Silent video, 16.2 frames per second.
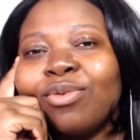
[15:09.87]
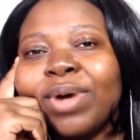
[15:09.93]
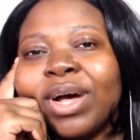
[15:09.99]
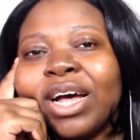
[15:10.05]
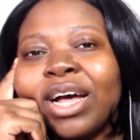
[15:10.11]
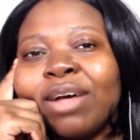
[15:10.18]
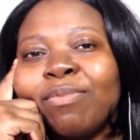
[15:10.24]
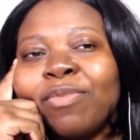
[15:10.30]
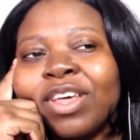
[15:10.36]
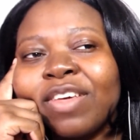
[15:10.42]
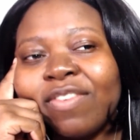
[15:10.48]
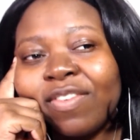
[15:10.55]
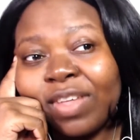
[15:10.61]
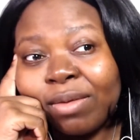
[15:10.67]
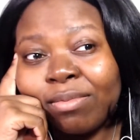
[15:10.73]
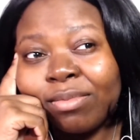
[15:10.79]
You might have
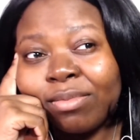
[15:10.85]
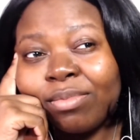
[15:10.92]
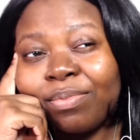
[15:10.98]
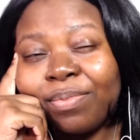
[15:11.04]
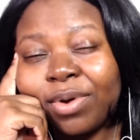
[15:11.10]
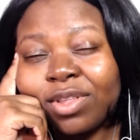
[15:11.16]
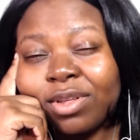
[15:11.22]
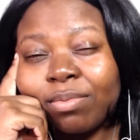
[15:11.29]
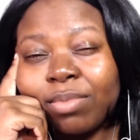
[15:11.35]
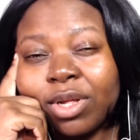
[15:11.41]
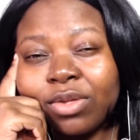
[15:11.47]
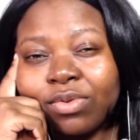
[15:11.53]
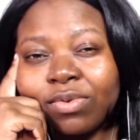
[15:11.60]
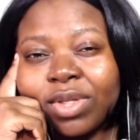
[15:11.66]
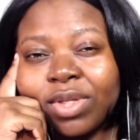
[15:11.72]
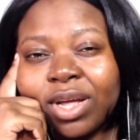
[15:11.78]
him
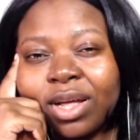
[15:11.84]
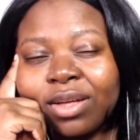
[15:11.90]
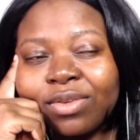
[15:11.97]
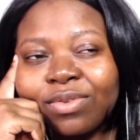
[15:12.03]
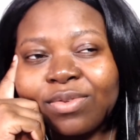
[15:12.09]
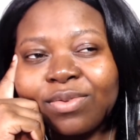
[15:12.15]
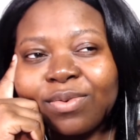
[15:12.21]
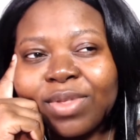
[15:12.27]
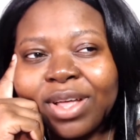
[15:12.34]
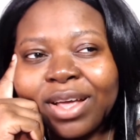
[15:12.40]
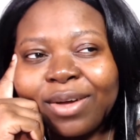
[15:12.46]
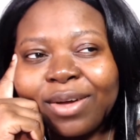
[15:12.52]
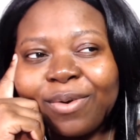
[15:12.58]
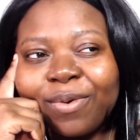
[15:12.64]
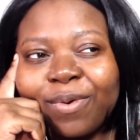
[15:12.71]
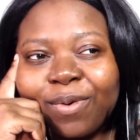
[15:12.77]
possibly do that so
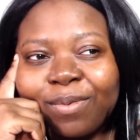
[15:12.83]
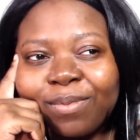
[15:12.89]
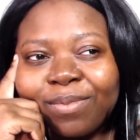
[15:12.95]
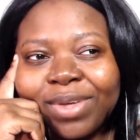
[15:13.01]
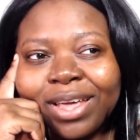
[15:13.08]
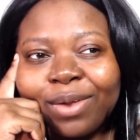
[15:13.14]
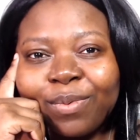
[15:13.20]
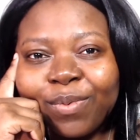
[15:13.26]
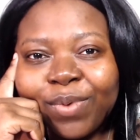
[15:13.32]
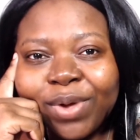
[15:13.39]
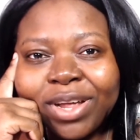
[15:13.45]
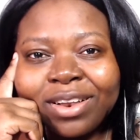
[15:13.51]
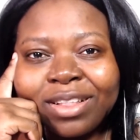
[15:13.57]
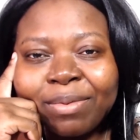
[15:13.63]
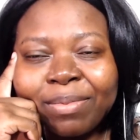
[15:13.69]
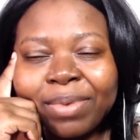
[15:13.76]
that Chrome can
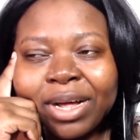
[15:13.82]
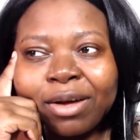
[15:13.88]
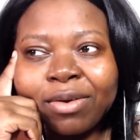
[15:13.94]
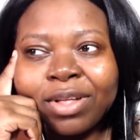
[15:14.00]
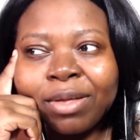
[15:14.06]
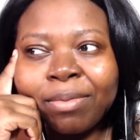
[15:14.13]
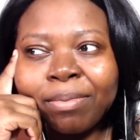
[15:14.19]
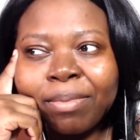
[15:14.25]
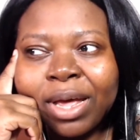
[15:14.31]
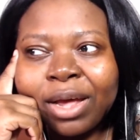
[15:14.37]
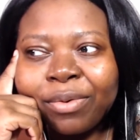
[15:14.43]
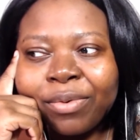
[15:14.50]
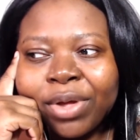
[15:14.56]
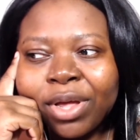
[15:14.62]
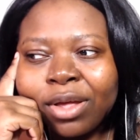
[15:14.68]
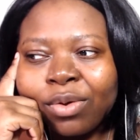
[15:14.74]
win the bout and
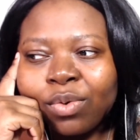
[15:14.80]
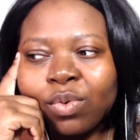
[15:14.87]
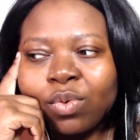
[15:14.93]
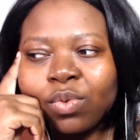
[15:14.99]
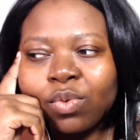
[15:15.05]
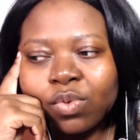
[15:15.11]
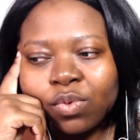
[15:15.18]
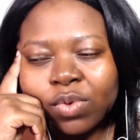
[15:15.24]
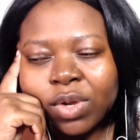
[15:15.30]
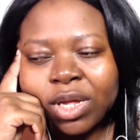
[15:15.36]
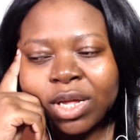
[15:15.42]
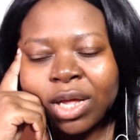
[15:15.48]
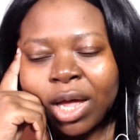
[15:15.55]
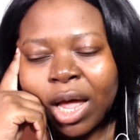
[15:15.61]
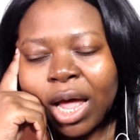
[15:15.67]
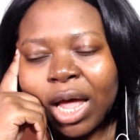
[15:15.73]
marry
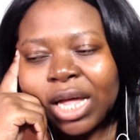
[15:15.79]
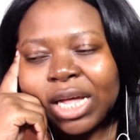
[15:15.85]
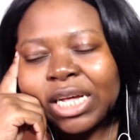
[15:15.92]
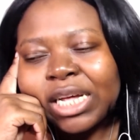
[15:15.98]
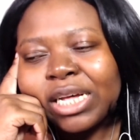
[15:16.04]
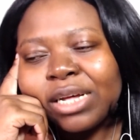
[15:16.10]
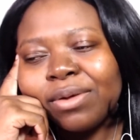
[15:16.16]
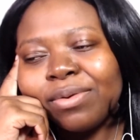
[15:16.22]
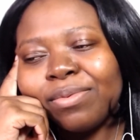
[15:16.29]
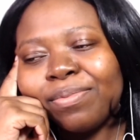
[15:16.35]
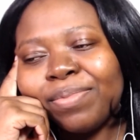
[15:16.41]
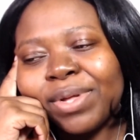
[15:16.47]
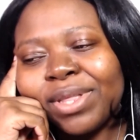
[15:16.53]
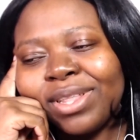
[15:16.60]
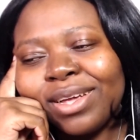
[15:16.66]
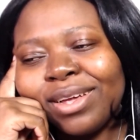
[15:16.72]
Rudy.
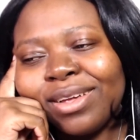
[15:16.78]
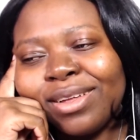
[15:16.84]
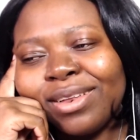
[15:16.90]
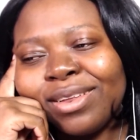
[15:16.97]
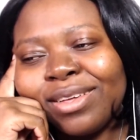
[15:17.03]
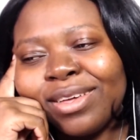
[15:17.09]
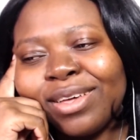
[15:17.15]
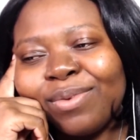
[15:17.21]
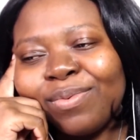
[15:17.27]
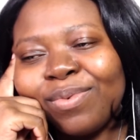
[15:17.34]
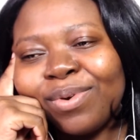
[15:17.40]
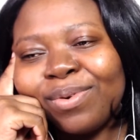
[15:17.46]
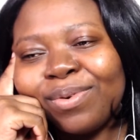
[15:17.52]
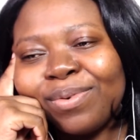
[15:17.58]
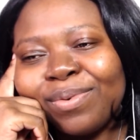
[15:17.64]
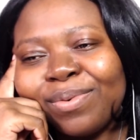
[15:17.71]
But then,
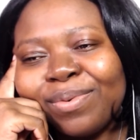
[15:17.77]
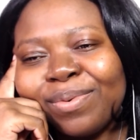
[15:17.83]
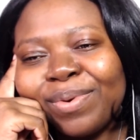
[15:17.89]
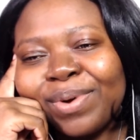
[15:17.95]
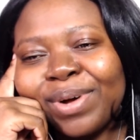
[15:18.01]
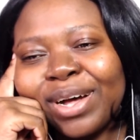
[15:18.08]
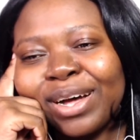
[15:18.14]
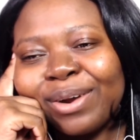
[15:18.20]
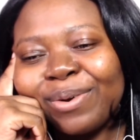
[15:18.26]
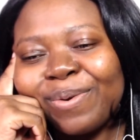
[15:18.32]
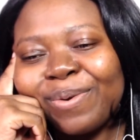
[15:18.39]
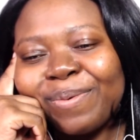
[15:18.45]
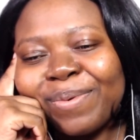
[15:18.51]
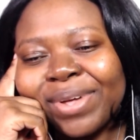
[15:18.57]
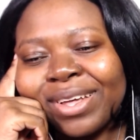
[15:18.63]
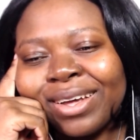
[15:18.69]
Kinro, I don't
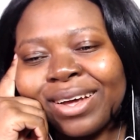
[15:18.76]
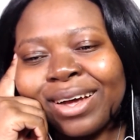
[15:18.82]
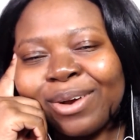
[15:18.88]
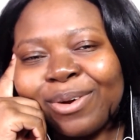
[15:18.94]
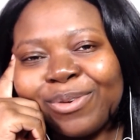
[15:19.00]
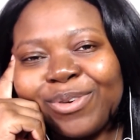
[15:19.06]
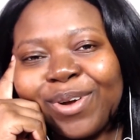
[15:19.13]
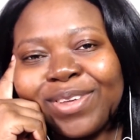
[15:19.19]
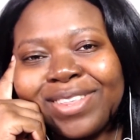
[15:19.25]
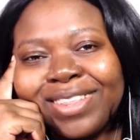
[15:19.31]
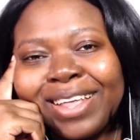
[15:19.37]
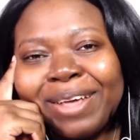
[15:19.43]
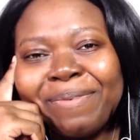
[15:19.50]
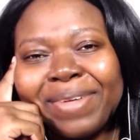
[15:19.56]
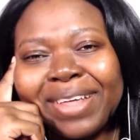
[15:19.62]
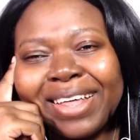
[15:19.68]
know, man. I don't
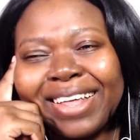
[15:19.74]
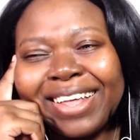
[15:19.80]
trust him.